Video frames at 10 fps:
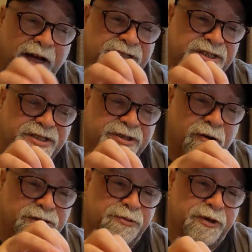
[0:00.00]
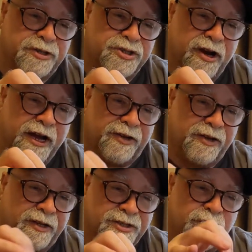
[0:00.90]
as this is also contracting,
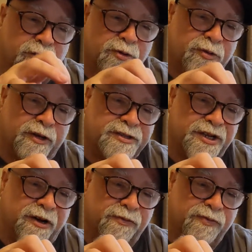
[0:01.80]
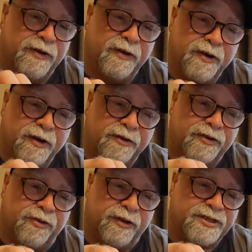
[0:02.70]
it's gluing itself
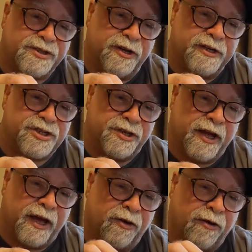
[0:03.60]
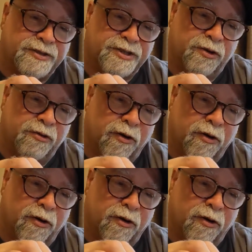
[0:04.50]
to the insulation and also